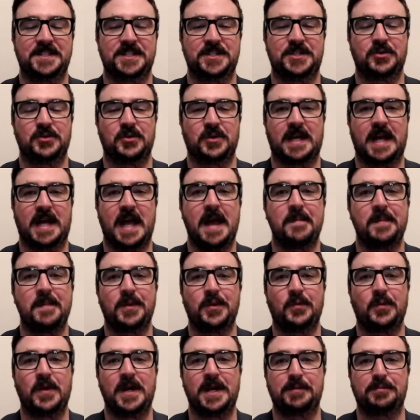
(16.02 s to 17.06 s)
is your Game of
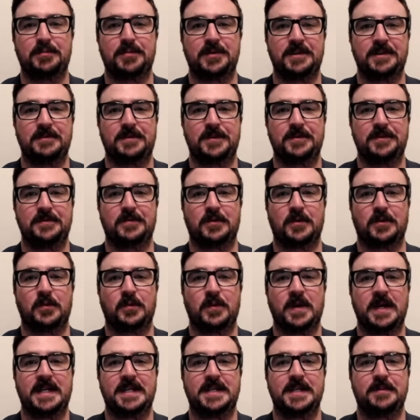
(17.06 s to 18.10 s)
the Week preview for
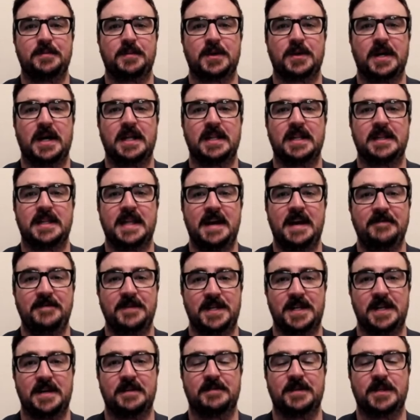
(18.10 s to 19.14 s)
week number
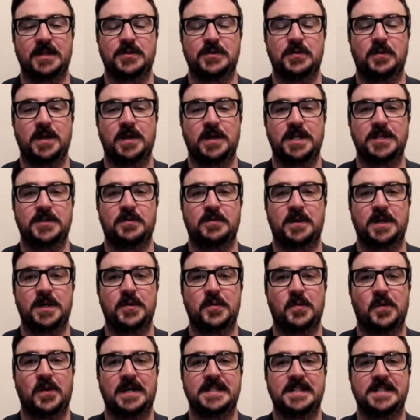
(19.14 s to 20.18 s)
eleven of the twenty
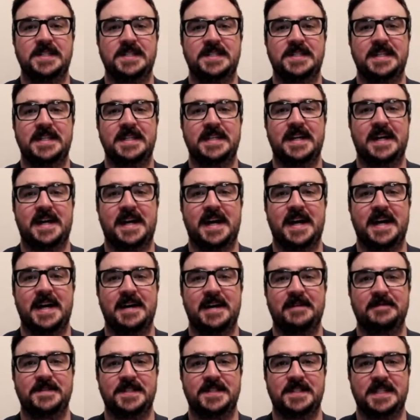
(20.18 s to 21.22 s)
twenty-one C I
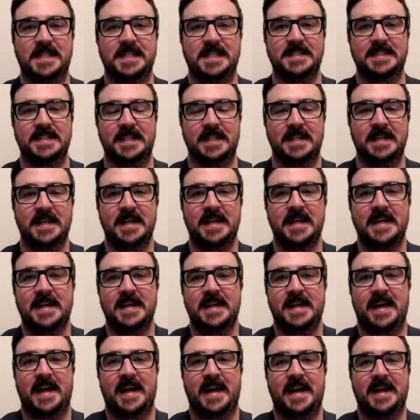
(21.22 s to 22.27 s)
F season.
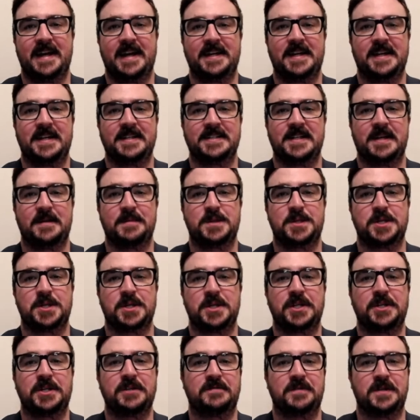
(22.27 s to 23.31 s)
And as I'm
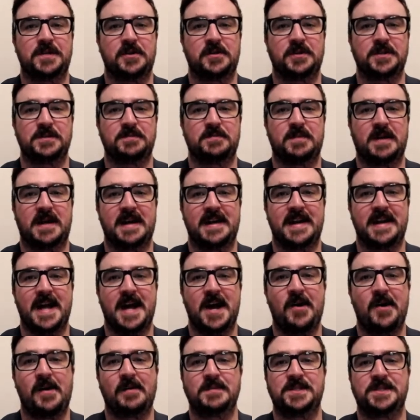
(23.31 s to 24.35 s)
sure you've noticed by
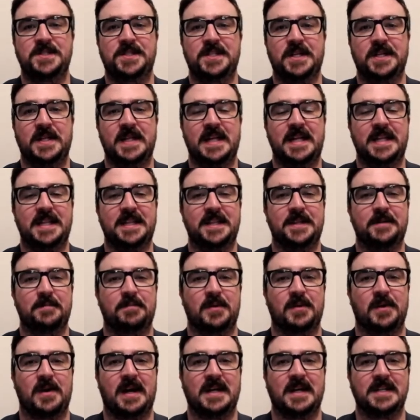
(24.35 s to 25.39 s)
now, I'm still in the
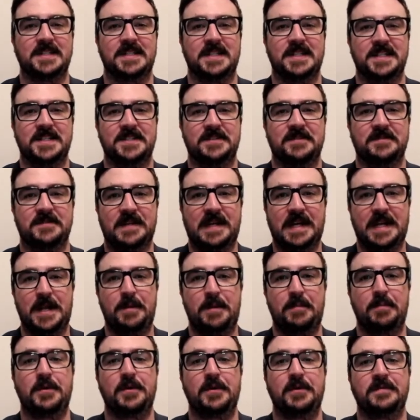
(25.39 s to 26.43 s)
process of
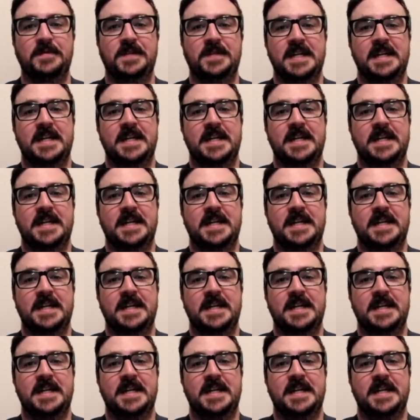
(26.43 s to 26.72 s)
getting moved